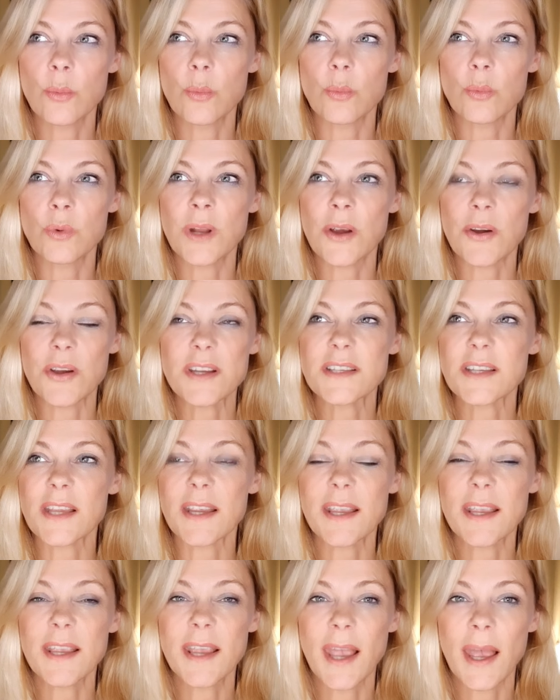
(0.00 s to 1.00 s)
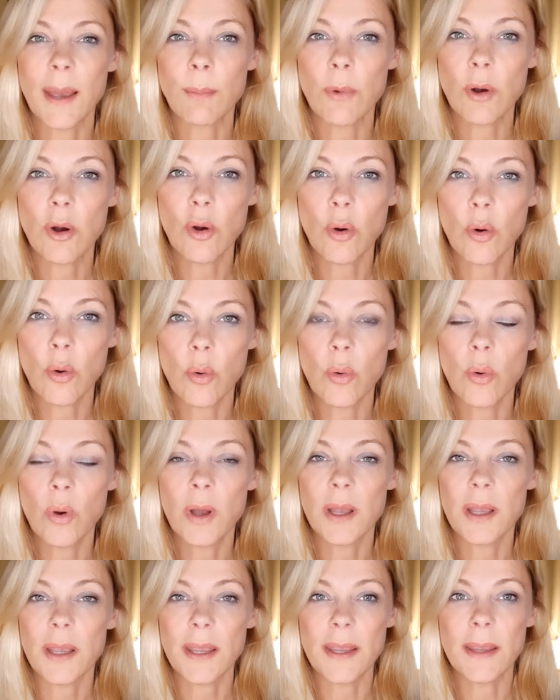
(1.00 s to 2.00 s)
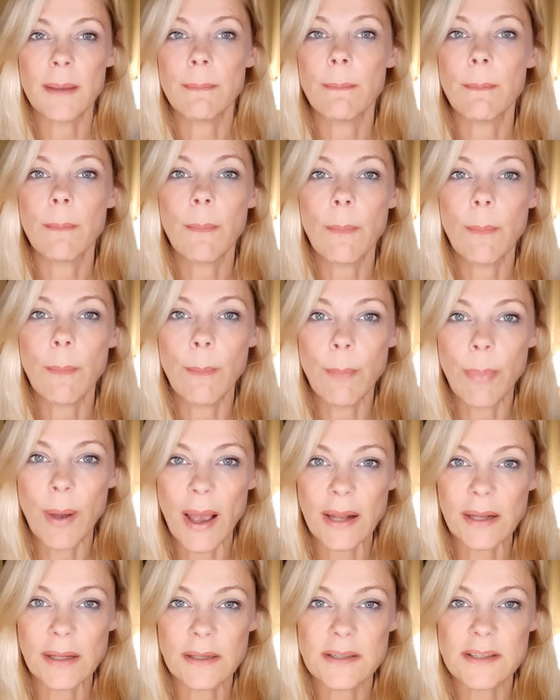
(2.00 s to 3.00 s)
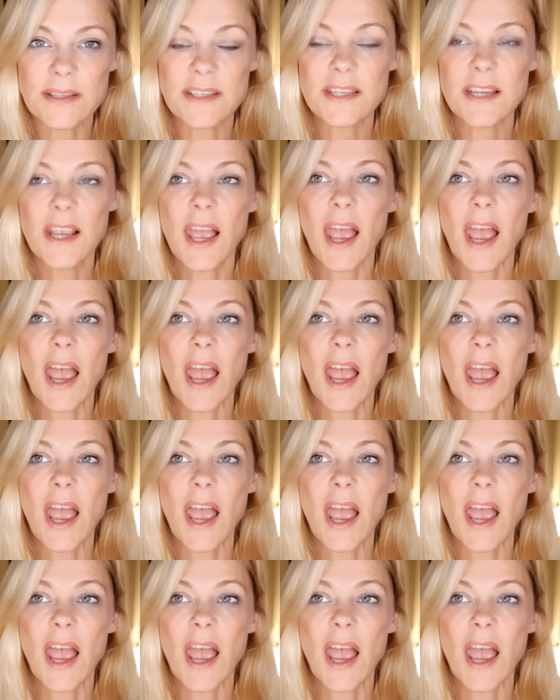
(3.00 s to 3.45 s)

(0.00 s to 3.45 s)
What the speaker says: there is a chemical imbalance,